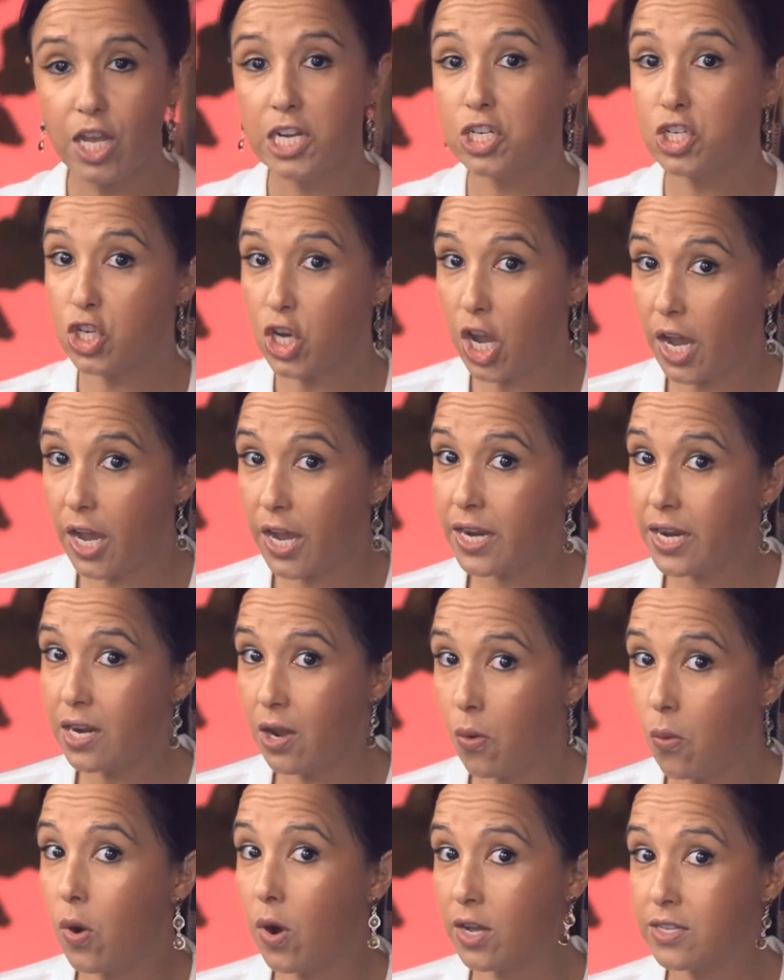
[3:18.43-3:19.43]
China
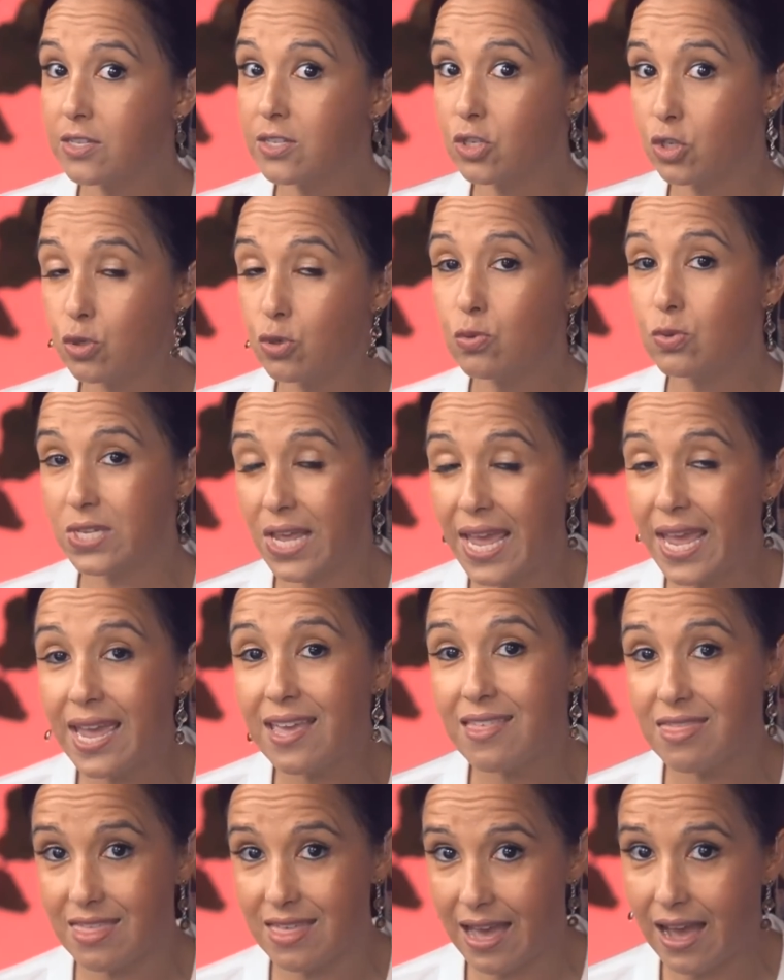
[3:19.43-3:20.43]
wants to
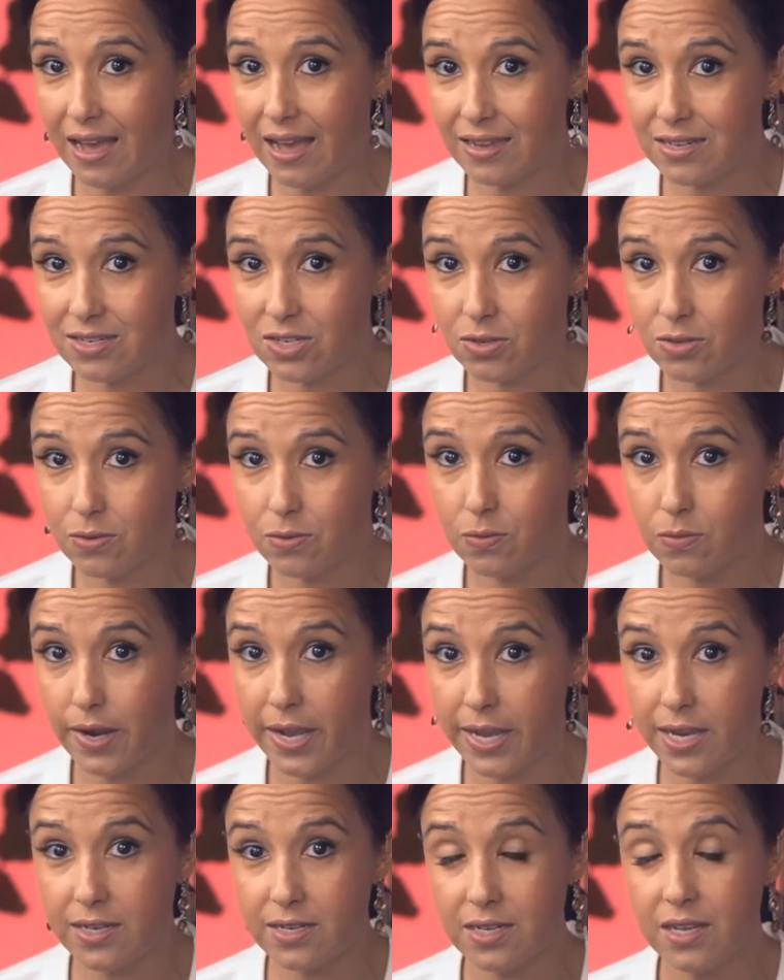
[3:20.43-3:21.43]
take that
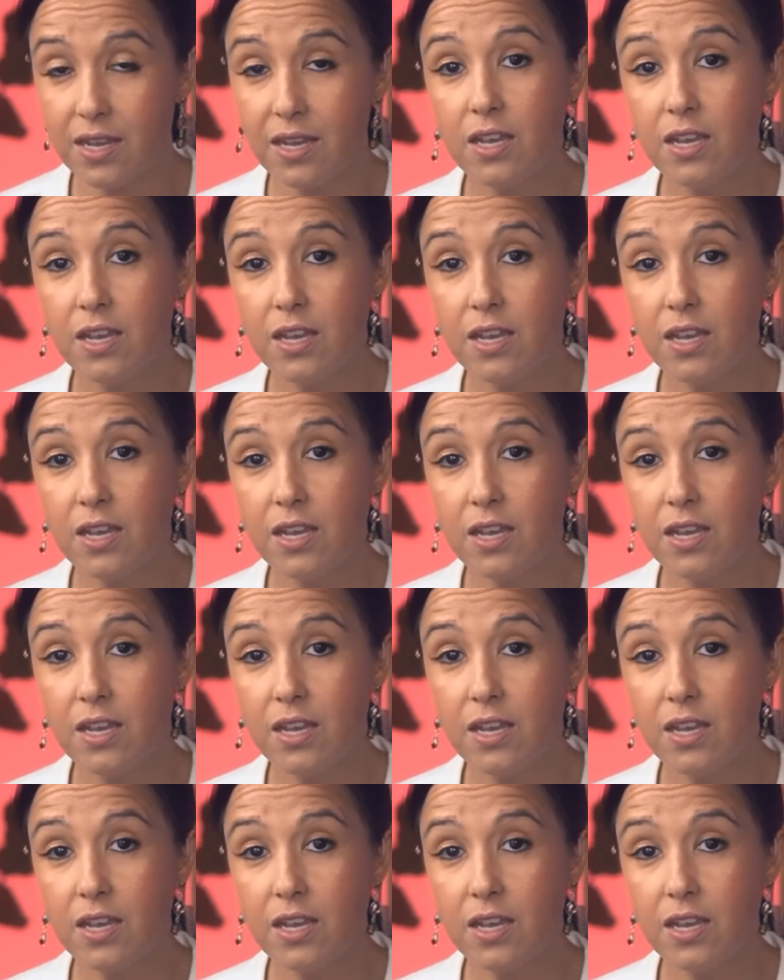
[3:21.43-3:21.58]
right?